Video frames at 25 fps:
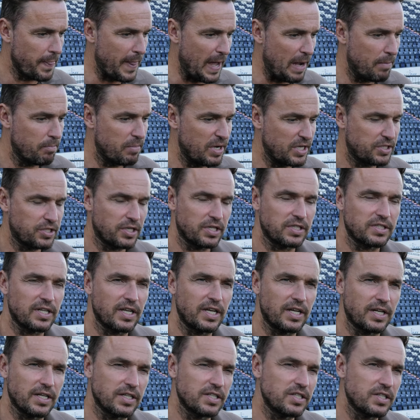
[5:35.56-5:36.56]
ambitious,
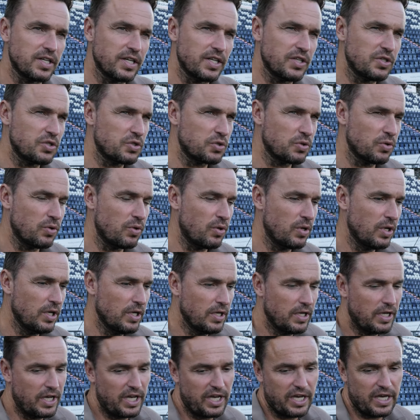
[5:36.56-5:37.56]
like I said. So,
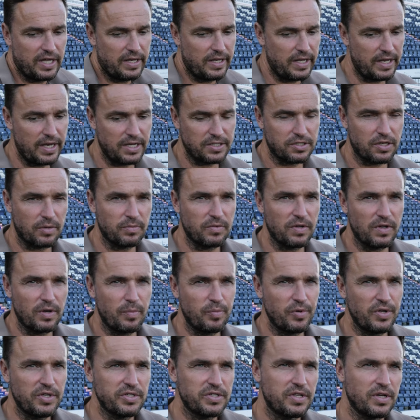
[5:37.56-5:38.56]
and then it's up to the
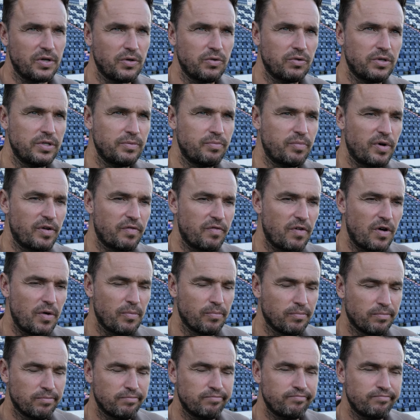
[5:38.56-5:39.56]
players to go and perform.